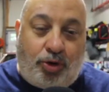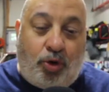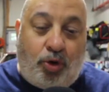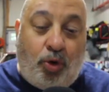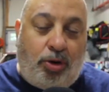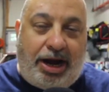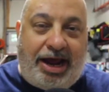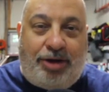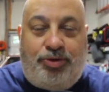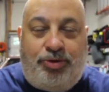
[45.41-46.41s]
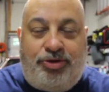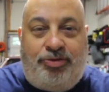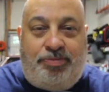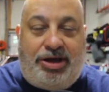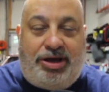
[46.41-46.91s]
core I had
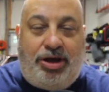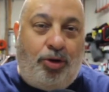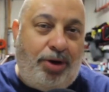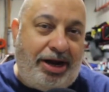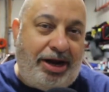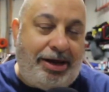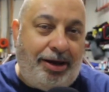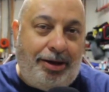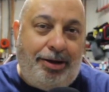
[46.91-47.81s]
with me already,